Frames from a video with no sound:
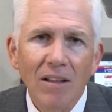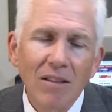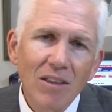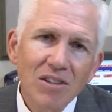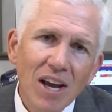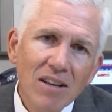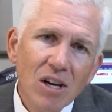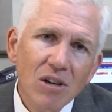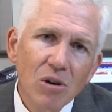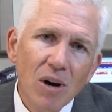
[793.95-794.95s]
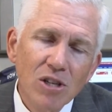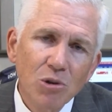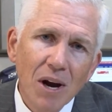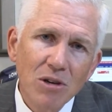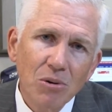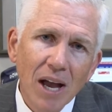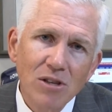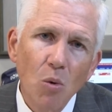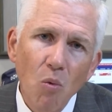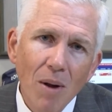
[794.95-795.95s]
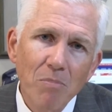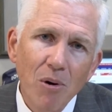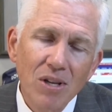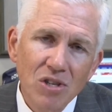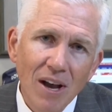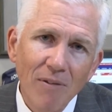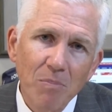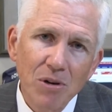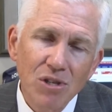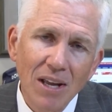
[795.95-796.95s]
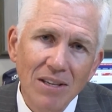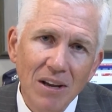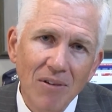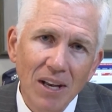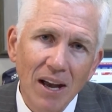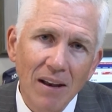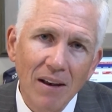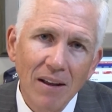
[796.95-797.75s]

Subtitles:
The 10-year U.S. Treasury has a 1.7% dividend.